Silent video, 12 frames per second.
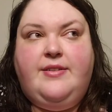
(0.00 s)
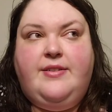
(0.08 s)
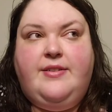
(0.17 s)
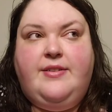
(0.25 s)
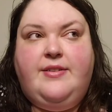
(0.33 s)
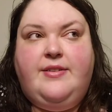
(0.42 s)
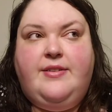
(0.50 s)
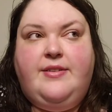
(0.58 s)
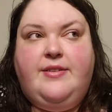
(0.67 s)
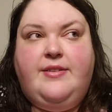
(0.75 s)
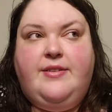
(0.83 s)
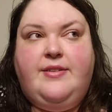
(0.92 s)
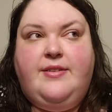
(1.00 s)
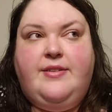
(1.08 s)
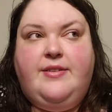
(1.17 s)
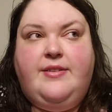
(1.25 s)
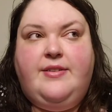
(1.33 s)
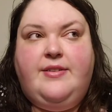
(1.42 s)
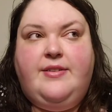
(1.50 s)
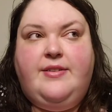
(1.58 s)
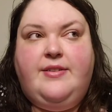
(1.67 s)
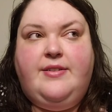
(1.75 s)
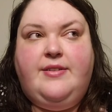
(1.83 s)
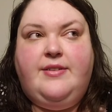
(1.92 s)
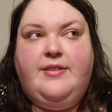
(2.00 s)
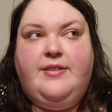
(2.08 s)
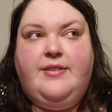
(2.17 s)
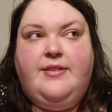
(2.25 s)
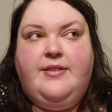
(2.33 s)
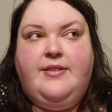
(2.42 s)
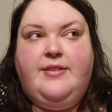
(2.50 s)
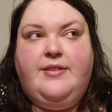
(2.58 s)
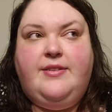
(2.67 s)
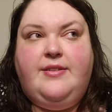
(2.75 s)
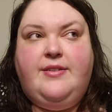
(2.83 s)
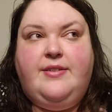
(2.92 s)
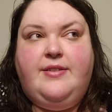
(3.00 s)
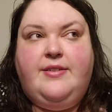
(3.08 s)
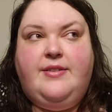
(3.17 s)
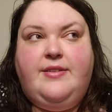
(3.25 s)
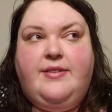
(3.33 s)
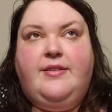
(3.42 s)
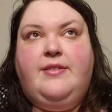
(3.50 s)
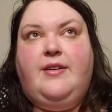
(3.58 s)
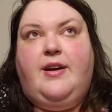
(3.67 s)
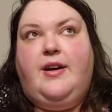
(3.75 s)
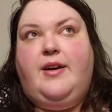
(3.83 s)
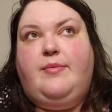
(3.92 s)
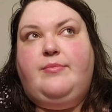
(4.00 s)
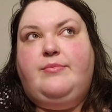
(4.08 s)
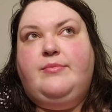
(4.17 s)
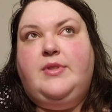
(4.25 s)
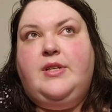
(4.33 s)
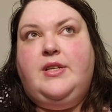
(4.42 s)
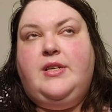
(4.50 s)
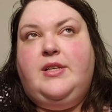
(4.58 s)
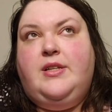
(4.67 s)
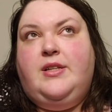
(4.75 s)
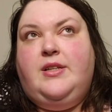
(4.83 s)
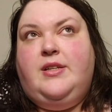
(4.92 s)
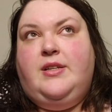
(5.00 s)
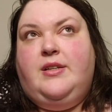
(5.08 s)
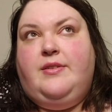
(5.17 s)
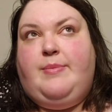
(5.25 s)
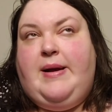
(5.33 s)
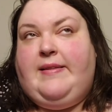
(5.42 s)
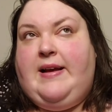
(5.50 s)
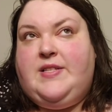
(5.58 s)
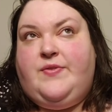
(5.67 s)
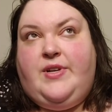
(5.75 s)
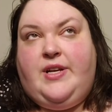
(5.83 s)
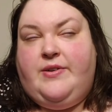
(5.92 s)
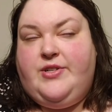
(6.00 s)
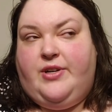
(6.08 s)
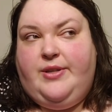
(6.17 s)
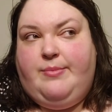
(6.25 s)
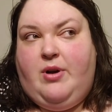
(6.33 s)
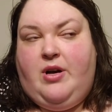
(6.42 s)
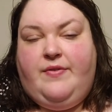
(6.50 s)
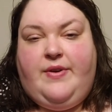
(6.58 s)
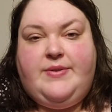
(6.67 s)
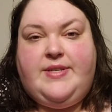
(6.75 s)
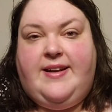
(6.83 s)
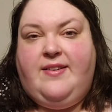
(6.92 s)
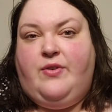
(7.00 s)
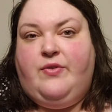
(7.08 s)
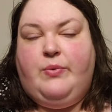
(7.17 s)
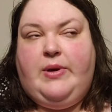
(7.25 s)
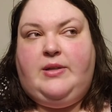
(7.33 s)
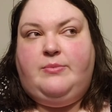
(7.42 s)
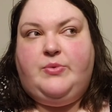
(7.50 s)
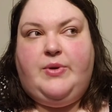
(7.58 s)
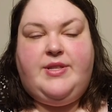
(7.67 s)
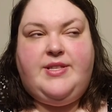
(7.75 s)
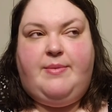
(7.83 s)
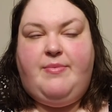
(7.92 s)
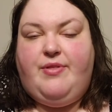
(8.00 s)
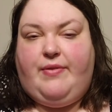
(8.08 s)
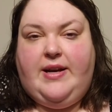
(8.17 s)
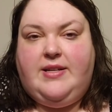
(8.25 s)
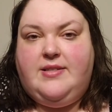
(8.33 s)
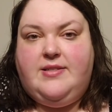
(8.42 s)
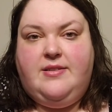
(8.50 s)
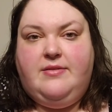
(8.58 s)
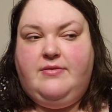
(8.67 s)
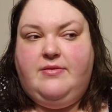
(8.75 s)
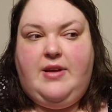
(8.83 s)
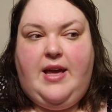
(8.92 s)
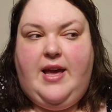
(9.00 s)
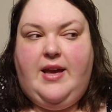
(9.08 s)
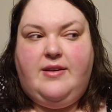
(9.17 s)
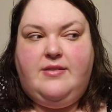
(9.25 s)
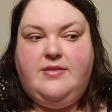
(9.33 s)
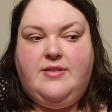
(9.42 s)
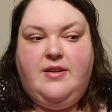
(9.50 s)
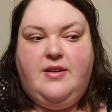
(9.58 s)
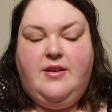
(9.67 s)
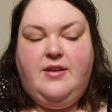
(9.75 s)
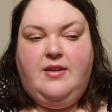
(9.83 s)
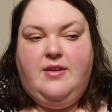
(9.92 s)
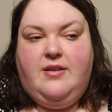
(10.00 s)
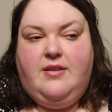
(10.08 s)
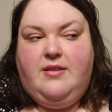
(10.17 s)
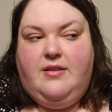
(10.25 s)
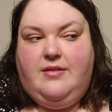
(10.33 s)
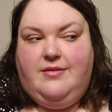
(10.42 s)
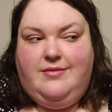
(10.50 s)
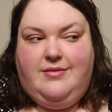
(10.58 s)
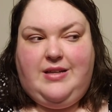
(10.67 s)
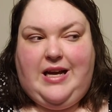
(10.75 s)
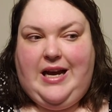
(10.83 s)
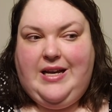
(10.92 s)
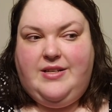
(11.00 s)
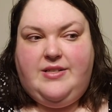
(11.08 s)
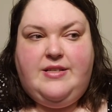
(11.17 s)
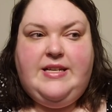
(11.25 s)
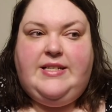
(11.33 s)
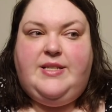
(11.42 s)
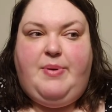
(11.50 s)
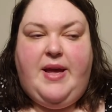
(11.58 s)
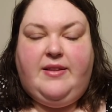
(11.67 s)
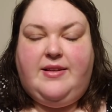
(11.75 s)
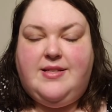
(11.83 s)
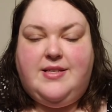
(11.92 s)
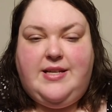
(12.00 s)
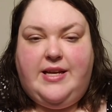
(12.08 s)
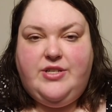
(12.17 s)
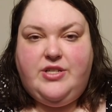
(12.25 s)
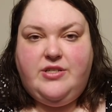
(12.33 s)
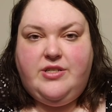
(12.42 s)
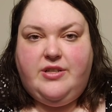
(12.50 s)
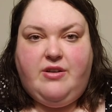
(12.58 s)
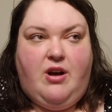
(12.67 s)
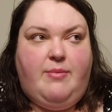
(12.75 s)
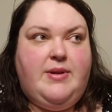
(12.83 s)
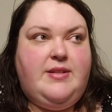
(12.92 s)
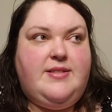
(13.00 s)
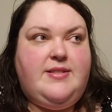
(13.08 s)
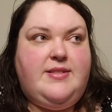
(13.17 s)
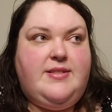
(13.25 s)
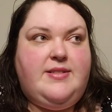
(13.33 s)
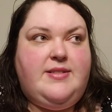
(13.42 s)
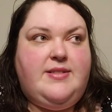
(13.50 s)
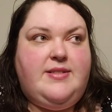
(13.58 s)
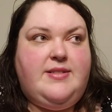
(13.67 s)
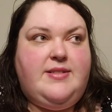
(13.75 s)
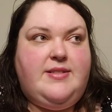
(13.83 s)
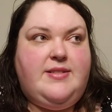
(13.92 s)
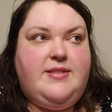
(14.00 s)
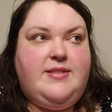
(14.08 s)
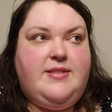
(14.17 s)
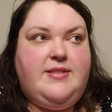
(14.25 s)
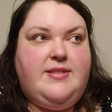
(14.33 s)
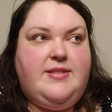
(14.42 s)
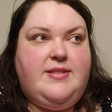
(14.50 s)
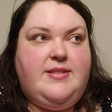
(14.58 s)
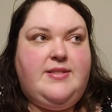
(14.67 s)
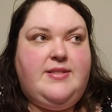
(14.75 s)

and leave it turned off. Leave them turned off. Um, my last video, turned them off. I was getting overwhelmed with some threads and I need to pay less attention to the comments. Nah, Shanta,